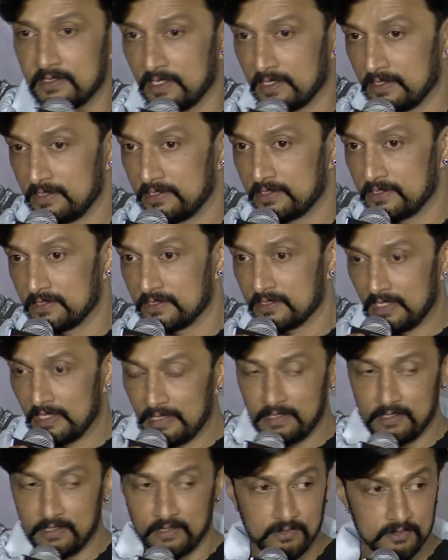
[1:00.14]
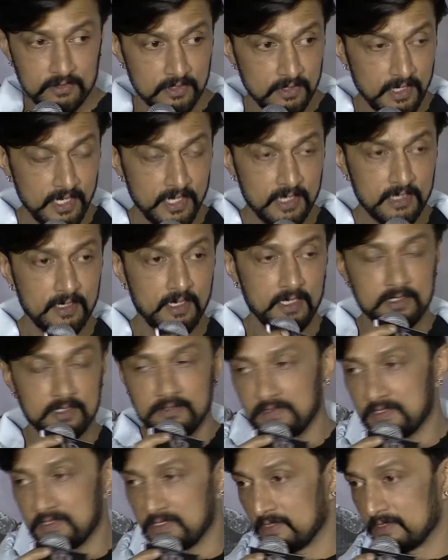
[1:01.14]
technicians earlier also, like
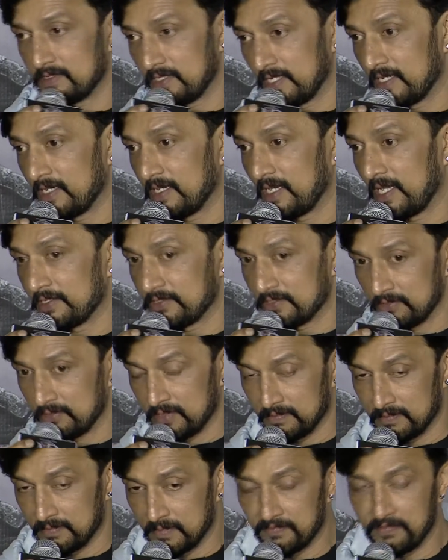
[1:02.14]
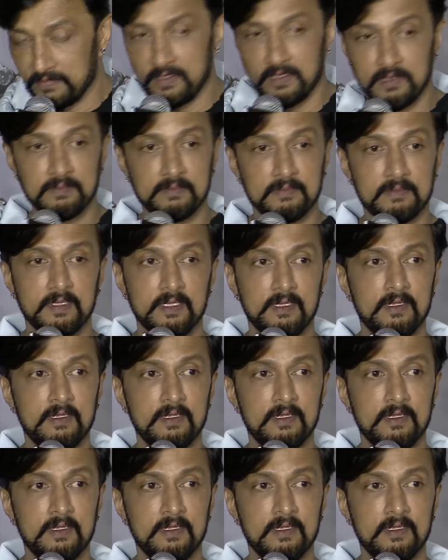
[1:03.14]
RGV sir said, I showed him the film.